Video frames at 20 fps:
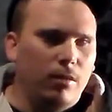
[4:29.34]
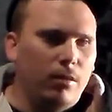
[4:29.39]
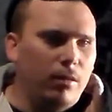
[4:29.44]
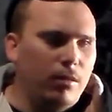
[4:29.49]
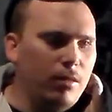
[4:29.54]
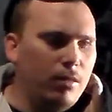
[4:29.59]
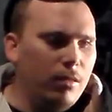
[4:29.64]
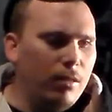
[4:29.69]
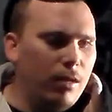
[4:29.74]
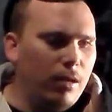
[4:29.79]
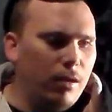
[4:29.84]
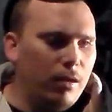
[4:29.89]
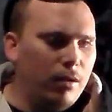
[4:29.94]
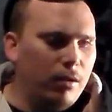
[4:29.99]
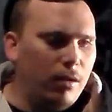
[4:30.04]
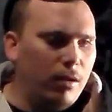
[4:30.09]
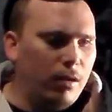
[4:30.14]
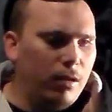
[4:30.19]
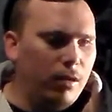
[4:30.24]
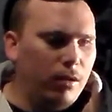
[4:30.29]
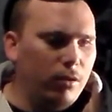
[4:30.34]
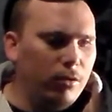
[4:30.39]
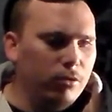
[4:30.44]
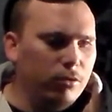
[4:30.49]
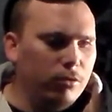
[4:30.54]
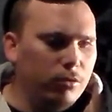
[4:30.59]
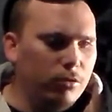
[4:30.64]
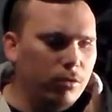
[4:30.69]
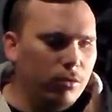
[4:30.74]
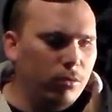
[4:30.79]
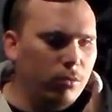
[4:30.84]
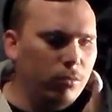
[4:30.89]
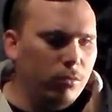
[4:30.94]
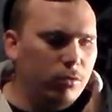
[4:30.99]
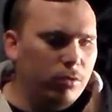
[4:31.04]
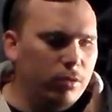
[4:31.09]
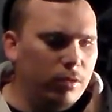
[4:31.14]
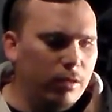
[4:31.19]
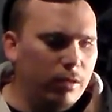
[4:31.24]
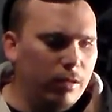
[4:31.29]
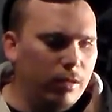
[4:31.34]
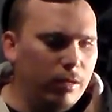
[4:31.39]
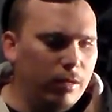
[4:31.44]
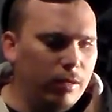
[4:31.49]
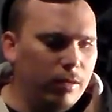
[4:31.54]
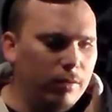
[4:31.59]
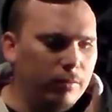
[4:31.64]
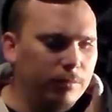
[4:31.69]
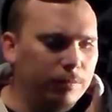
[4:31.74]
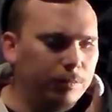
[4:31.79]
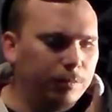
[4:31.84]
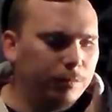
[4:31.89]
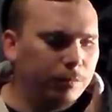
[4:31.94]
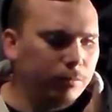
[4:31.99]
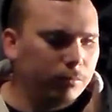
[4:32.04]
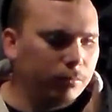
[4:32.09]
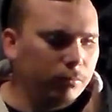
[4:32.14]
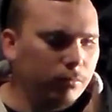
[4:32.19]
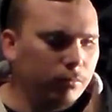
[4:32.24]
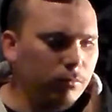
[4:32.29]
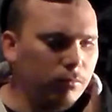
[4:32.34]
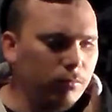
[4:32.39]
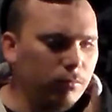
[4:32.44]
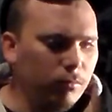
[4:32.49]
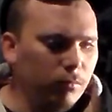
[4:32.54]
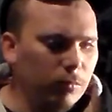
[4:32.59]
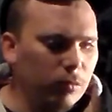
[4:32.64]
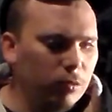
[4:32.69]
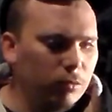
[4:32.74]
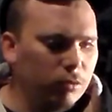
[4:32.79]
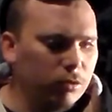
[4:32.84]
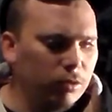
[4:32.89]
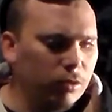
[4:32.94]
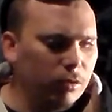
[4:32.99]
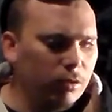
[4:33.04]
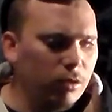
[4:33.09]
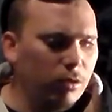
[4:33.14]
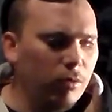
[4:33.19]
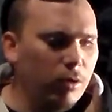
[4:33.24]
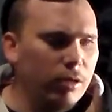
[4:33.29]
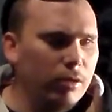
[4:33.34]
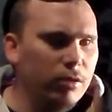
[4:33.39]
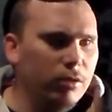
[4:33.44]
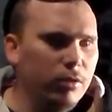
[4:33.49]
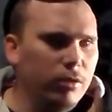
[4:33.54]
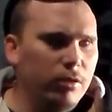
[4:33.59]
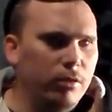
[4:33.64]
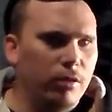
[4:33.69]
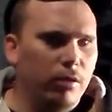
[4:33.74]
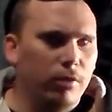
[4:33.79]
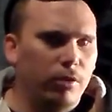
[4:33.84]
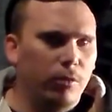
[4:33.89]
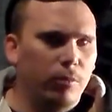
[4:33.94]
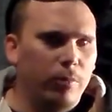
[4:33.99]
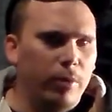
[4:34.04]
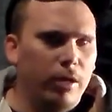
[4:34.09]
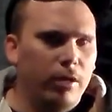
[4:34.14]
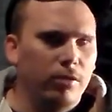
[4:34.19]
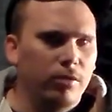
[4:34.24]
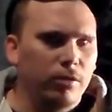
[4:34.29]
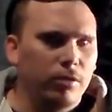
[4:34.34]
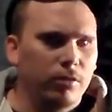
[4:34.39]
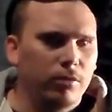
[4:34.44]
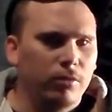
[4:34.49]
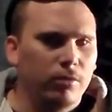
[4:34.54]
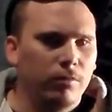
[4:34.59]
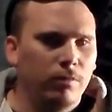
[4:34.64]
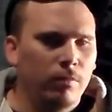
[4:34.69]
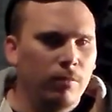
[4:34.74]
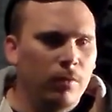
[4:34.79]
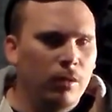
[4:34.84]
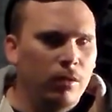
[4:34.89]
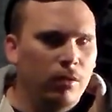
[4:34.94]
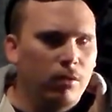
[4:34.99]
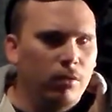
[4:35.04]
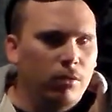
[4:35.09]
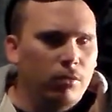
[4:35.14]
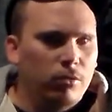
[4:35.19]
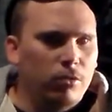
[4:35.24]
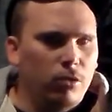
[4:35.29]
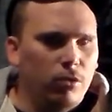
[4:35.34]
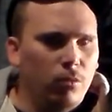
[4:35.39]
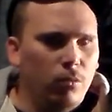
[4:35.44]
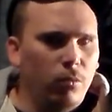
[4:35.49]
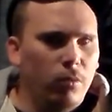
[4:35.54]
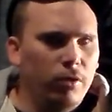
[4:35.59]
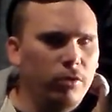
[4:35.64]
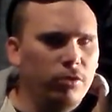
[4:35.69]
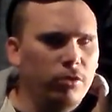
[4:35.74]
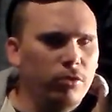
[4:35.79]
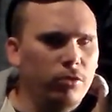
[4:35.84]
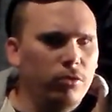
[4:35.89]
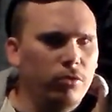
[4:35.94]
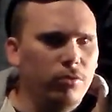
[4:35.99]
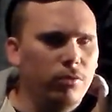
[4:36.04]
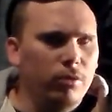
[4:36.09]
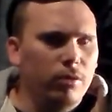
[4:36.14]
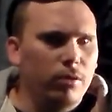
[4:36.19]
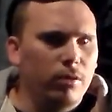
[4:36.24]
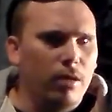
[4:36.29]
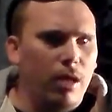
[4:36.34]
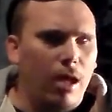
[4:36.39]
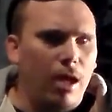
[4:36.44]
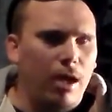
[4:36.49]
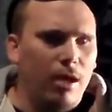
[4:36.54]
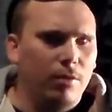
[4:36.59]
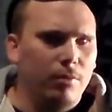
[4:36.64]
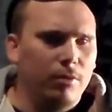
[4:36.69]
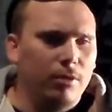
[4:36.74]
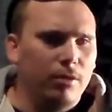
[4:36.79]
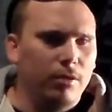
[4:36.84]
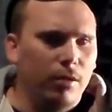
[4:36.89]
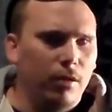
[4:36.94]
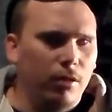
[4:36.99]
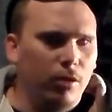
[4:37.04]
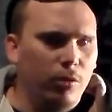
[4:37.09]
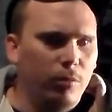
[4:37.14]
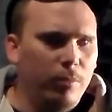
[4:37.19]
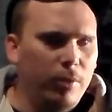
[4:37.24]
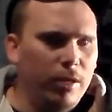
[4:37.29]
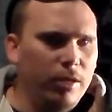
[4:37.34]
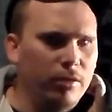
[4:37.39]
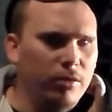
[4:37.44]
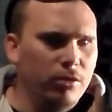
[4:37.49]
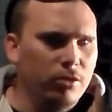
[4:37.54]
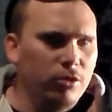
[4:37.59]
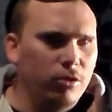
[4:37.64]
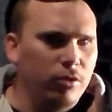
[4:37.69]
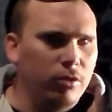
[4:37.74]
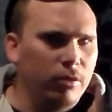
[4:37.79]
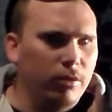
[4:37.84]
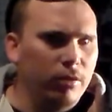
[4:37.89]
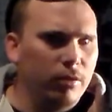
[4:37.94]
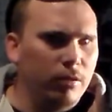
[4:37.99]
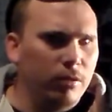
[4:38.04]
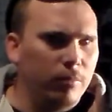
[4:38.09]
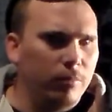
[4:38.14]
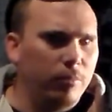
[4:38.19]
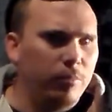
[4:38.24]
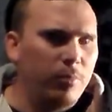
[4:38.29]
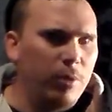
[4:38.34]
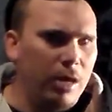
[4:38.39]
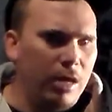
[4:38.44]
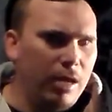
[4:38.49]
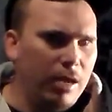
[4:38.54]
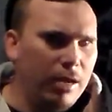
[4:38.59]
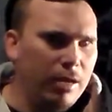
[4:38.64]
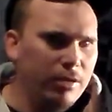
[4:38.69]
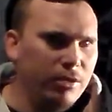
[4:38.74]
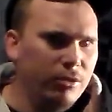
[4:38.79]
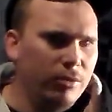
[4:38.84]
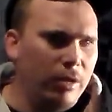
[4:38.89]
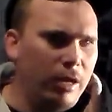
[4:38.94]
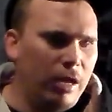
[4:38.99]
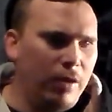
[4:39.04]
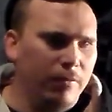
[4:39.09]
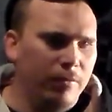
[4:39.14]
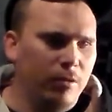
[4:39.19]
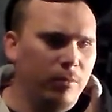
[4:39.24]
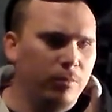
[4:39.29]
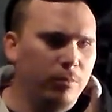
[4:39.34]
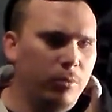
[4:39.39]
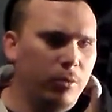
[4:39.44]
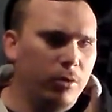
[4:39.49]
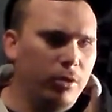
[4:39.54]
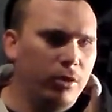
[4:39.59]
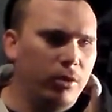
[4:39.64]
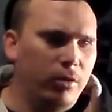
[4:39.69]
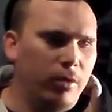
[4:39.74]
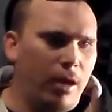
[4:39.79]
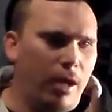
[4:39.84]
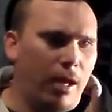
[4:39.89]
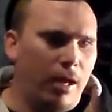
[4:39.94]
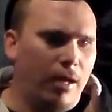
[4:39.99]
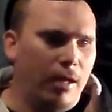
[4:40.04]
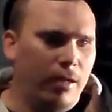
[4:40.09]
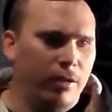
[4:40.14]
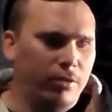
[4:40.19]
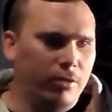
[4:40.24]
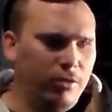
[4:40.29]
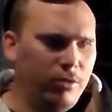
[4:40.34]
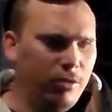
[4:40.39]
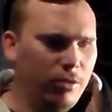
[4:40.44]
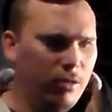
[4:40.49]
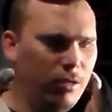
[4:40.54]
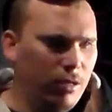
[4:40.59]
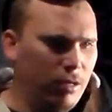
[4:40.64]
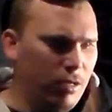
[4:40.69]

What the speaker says: And then I also did, I did the Yellow Pages. So once you do an ad with the Yellow Pages, you can either pay to have them put your ads